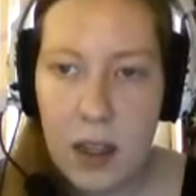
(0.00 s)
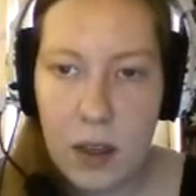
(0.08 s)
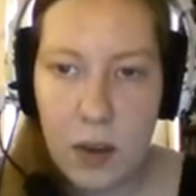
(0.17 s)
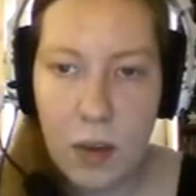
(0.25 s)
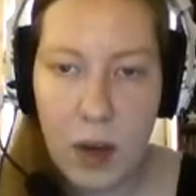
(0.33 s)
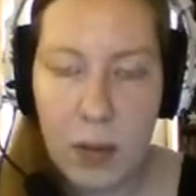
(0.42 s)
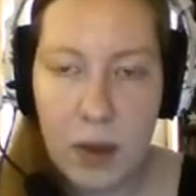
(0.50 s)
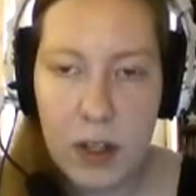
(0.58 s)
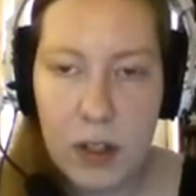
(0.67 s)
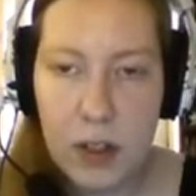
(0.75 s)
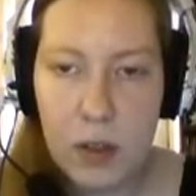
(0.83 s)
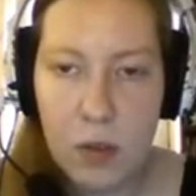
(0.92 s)
The well
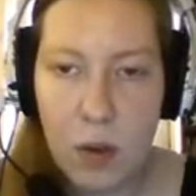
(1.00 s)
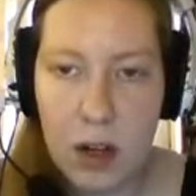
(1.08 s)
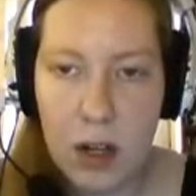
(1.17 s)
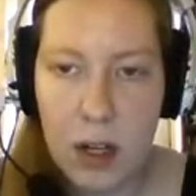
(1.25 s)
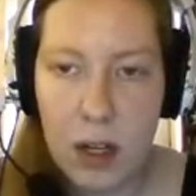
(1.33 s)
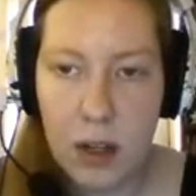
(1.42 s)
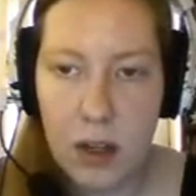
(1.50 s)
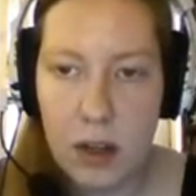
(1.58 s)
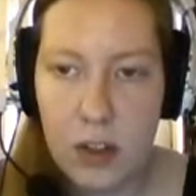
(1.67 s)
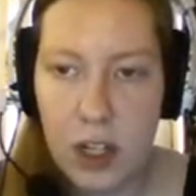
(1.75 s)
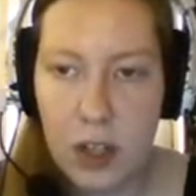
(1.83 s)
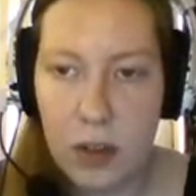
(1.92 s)
produces water. Now go
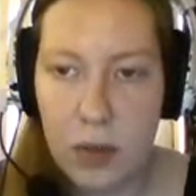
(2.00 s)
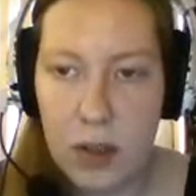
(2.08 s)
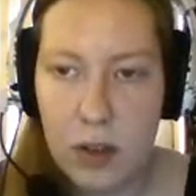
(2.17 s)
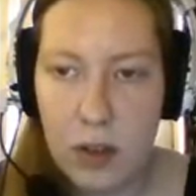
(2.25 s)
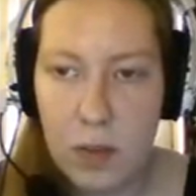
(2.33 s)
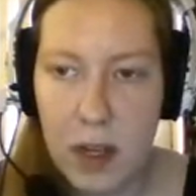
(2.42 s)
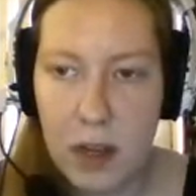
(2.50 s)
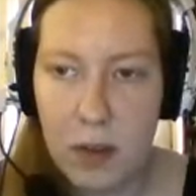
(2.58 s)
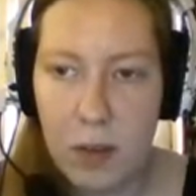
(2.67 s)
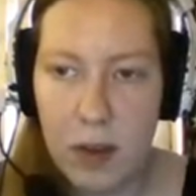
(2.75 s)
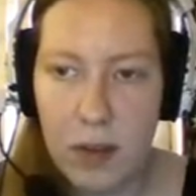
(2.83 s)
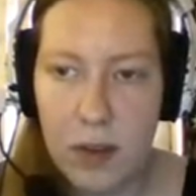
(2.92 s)
and check the resource panel
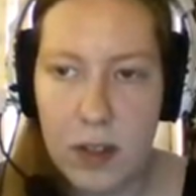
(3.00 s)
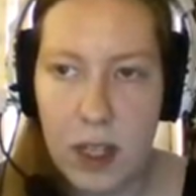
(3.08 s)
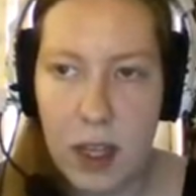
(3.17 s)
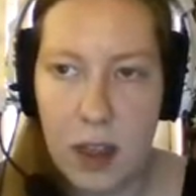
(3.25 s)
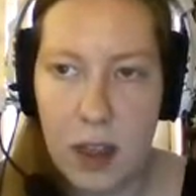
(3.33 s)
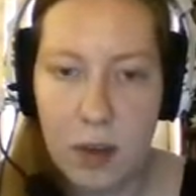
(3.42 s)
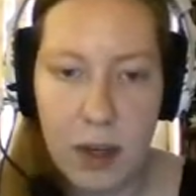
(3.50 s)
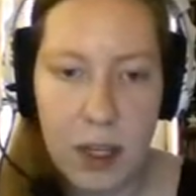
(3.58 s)
and wait to get 3